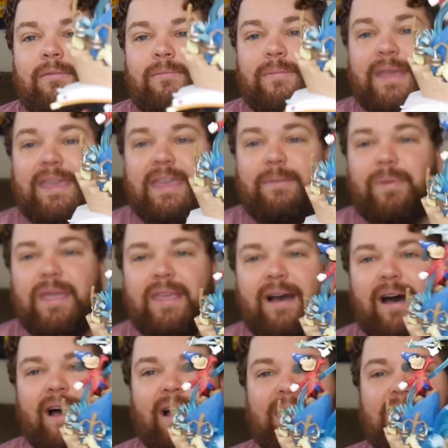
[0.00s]
Mickey
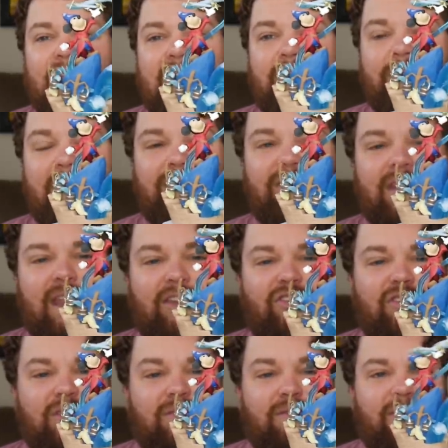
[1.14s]
Beyond
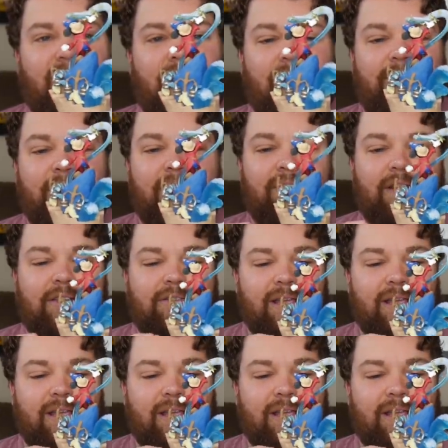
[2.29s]
Imagination figurine.